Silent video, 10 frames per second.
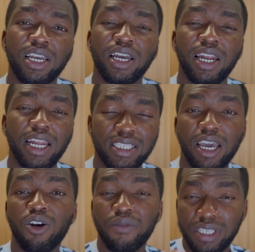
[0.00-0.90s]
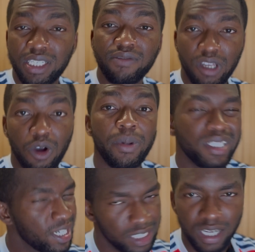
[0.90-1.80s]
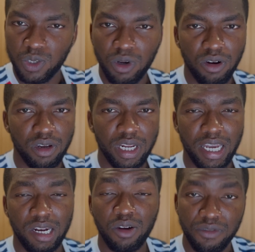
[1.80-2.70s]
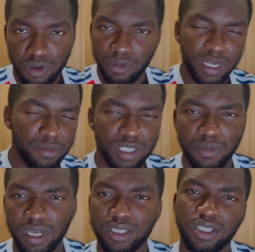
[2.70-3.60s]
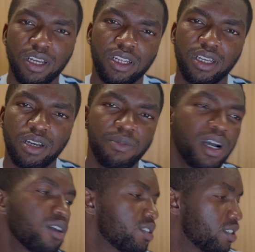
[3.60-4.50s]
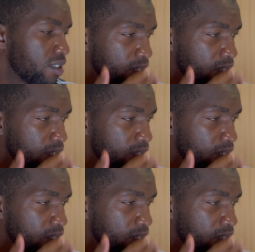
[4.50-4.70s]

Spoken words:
let's get conversative in the comment section as well. And I love you all. My name is Malik Sterling. I'm out.